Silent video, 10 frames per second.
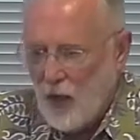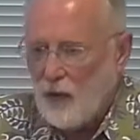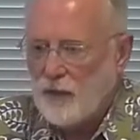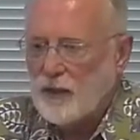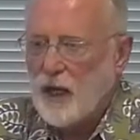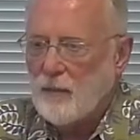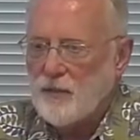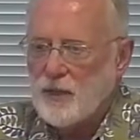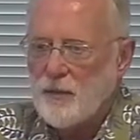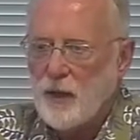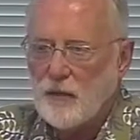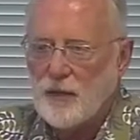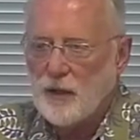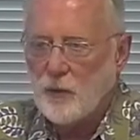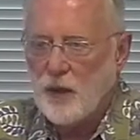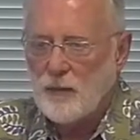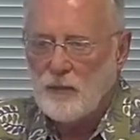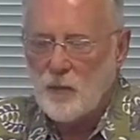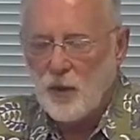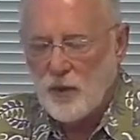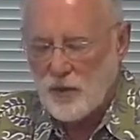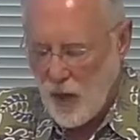often comes as part of an agreement with this